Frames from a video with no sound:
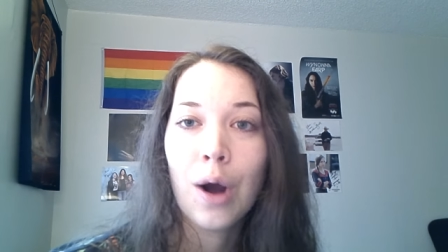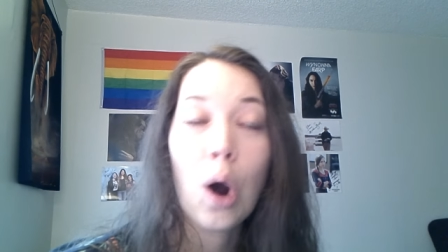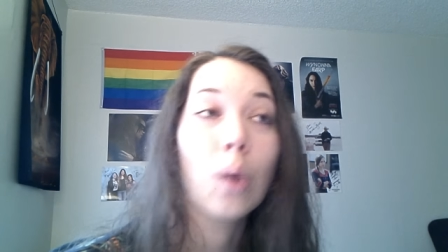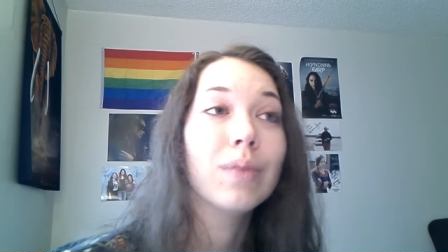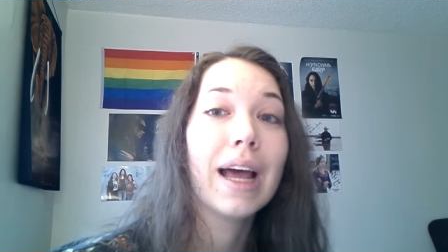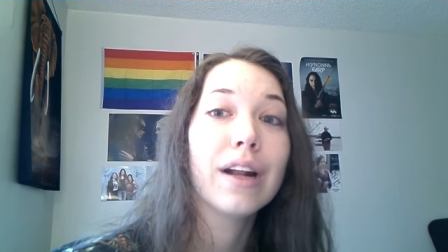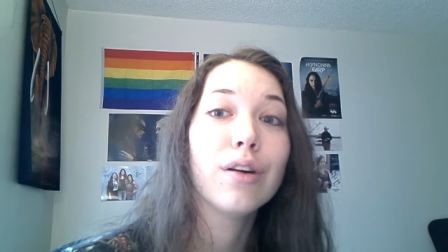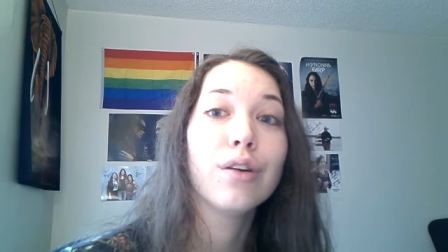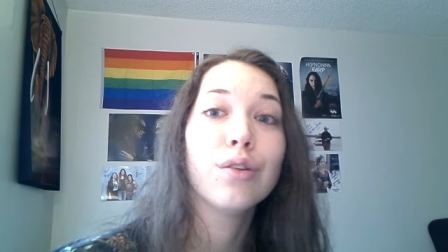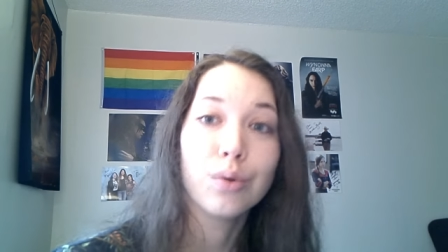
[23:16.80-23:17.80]

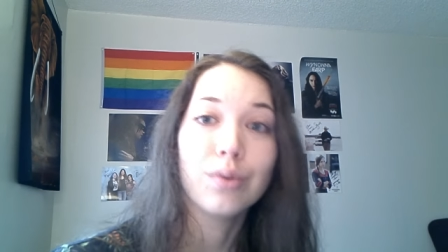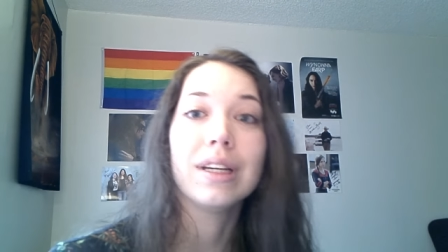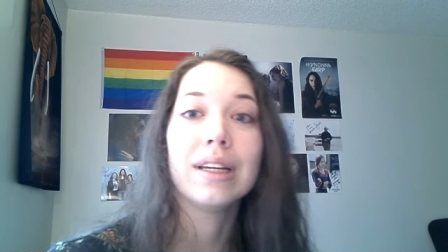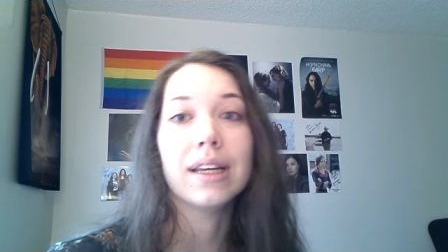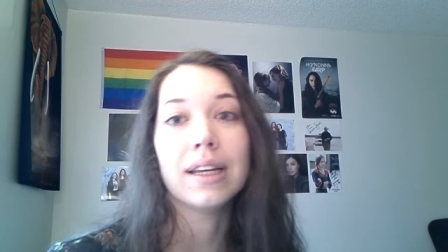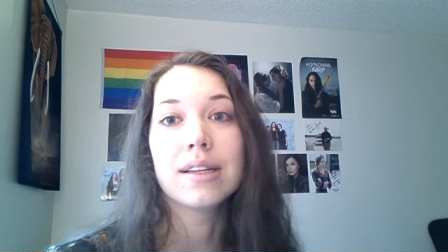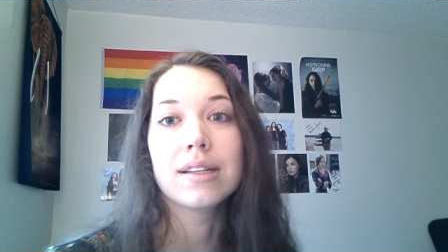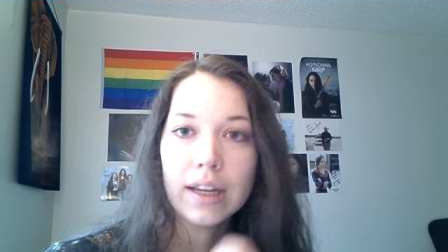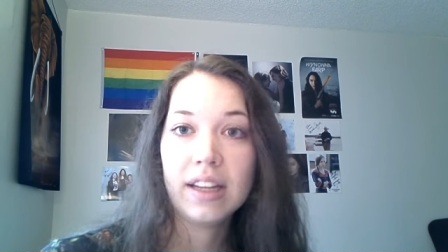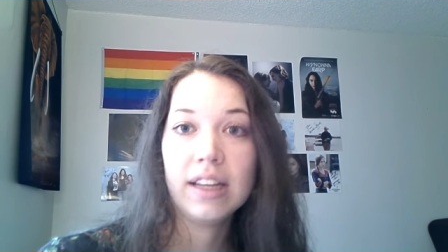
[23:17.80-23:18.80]
Homelander truly is.
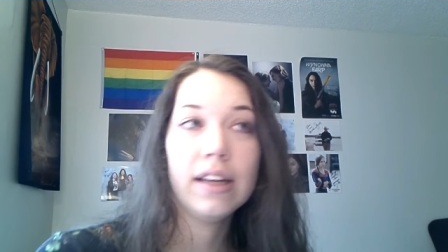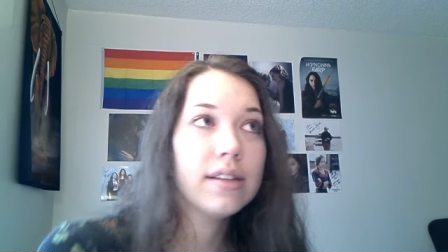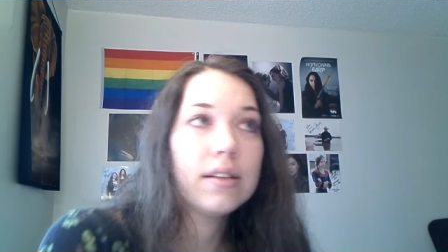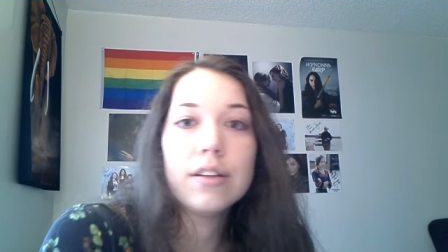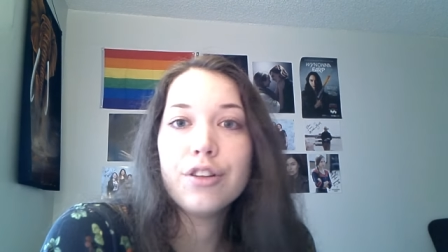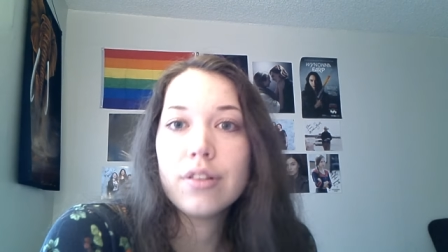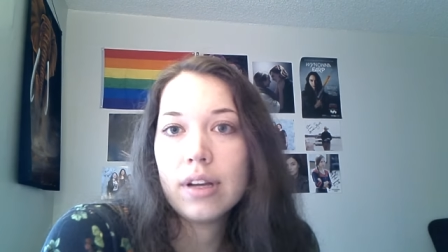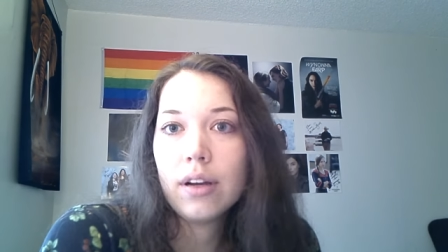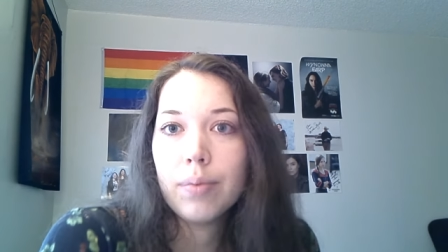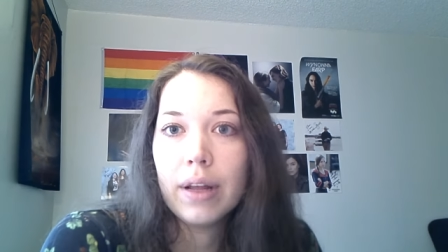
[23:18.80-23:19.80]
He is a legit
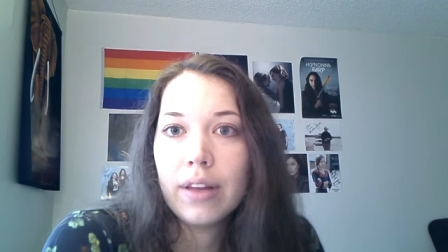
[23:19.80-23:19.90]
psychopath.